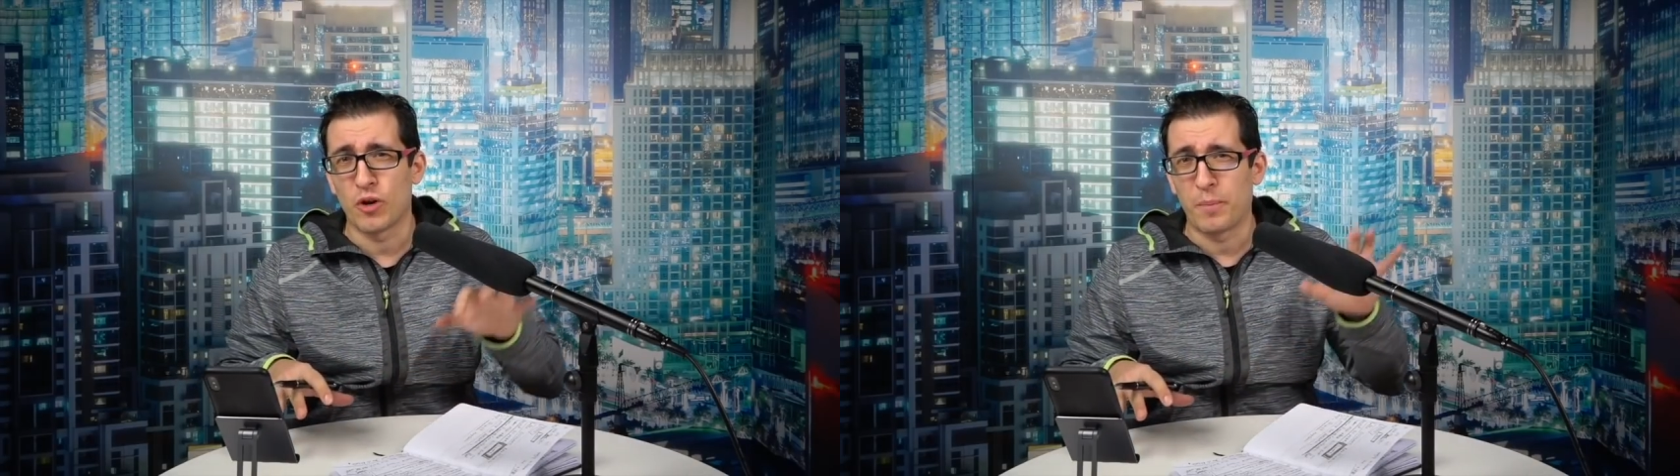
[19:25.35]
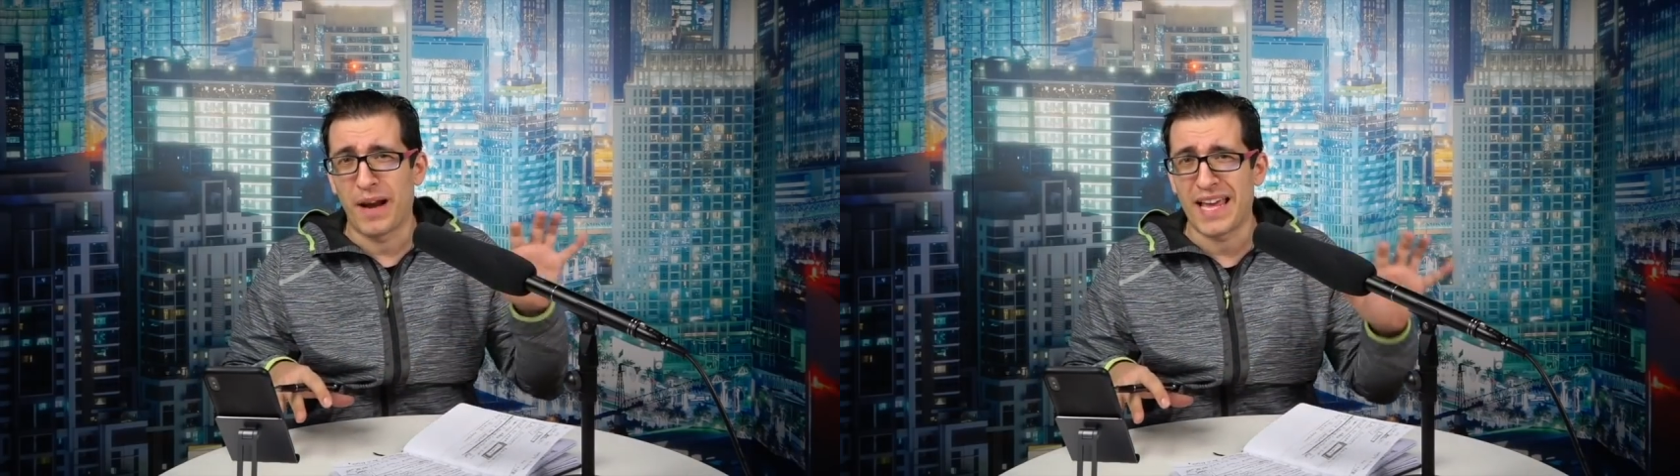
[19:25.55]

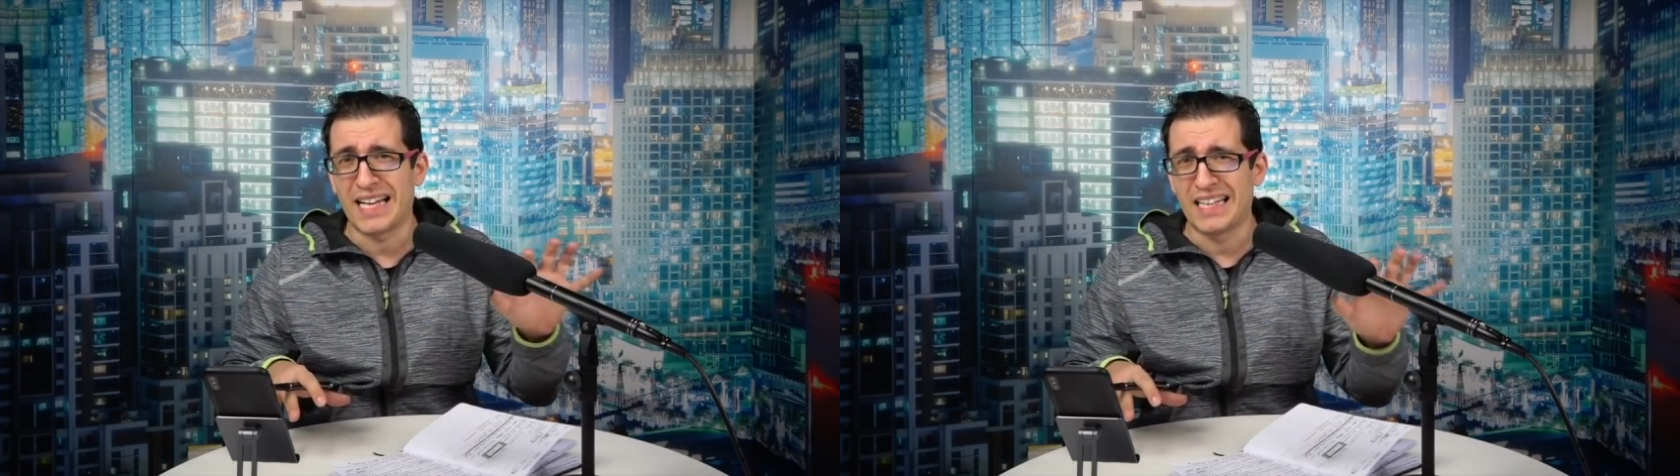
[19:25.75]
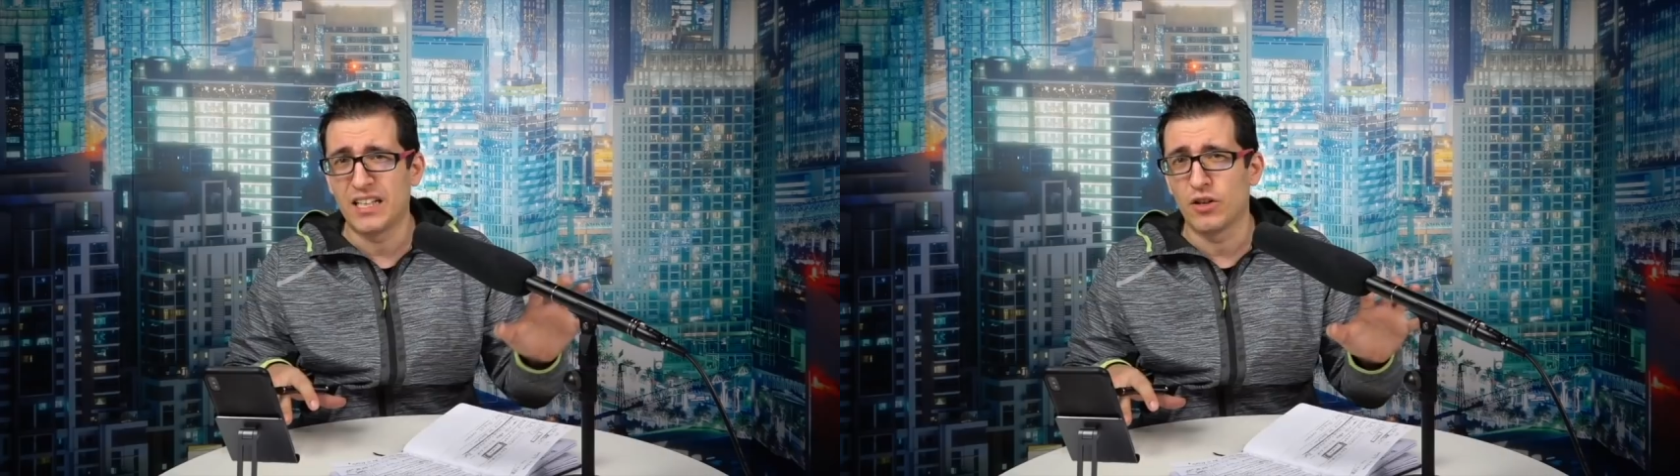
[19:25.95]
are playing
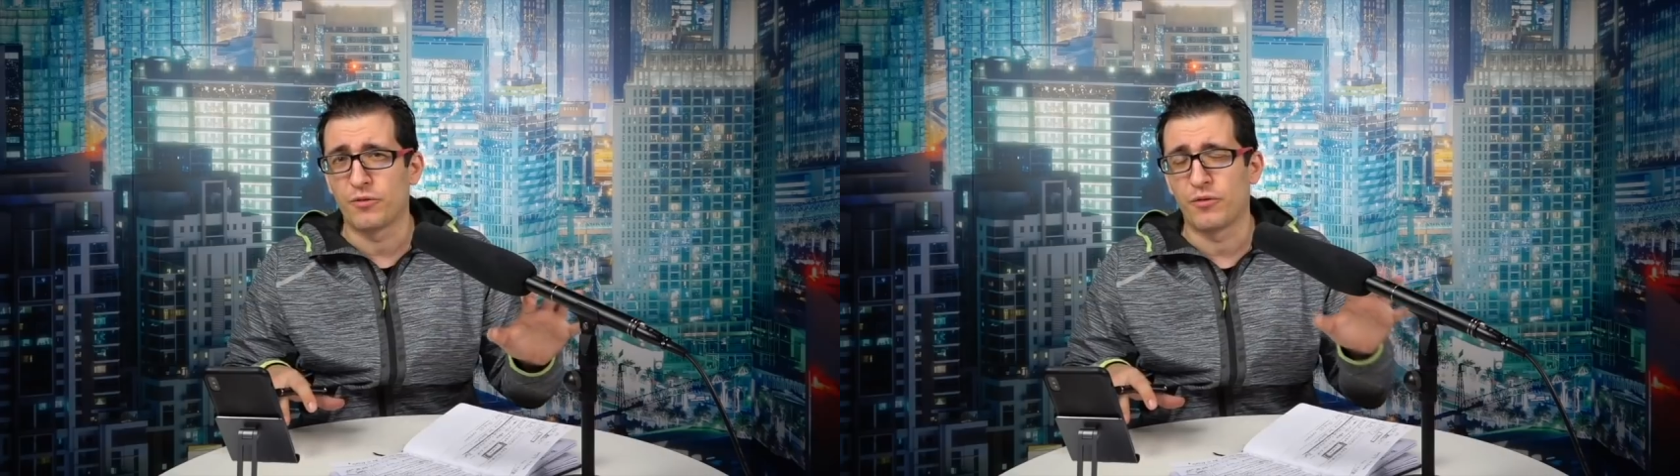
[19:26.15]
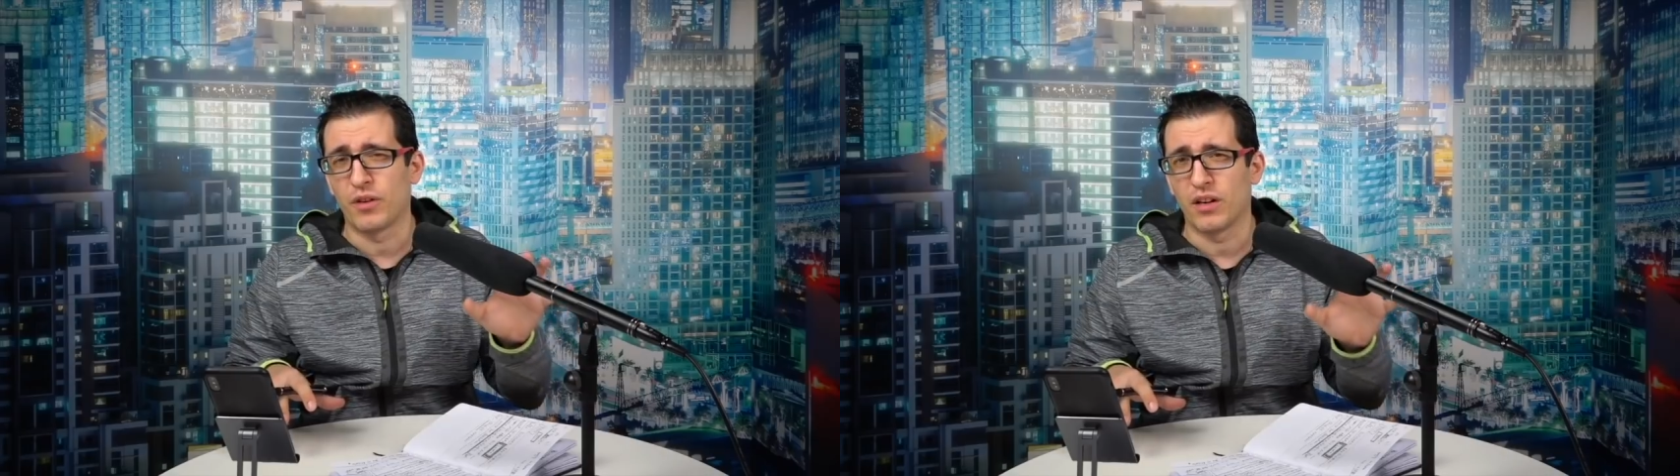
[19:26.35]
League
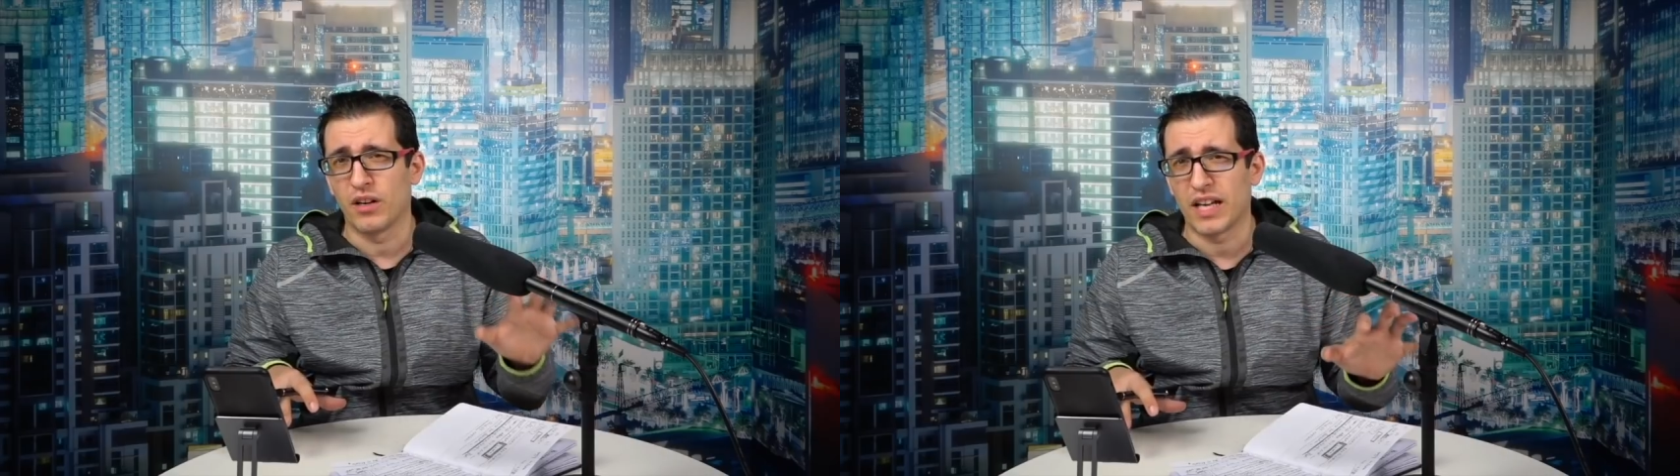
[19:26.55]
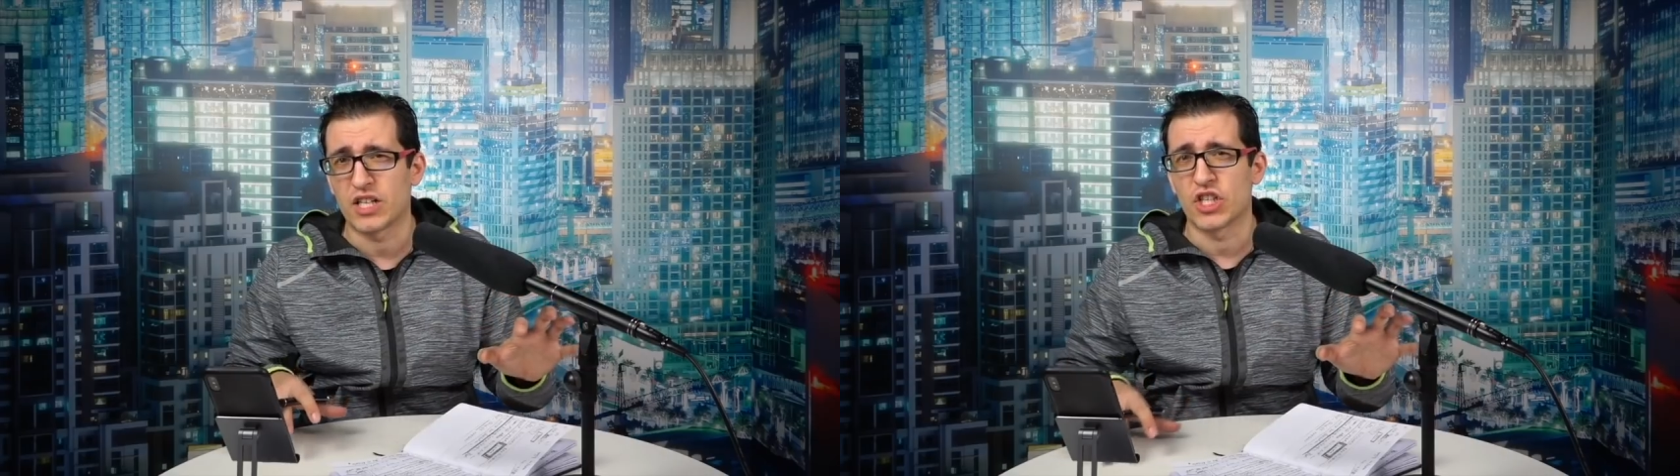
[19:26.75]
of
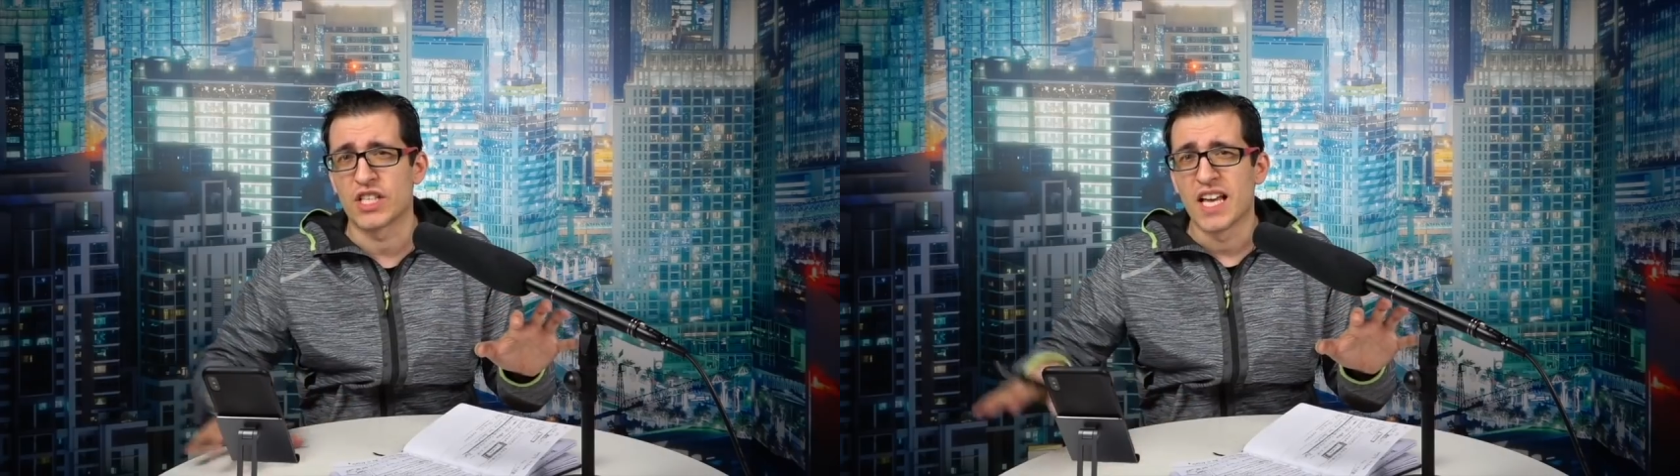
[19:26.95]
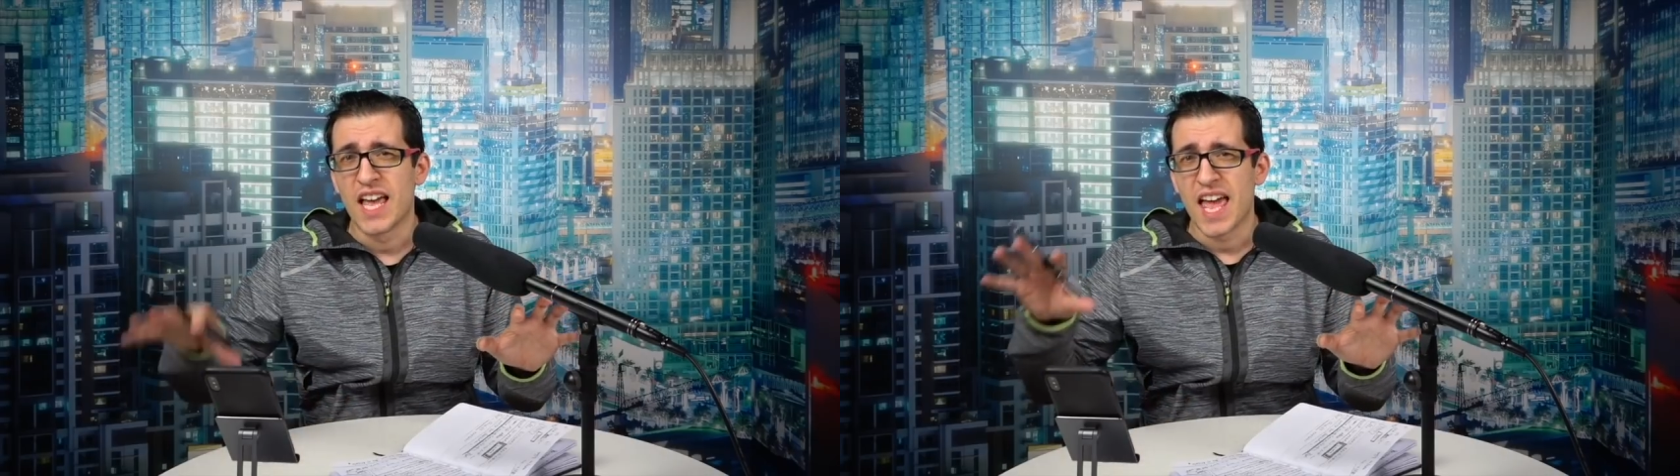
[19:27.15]
Legends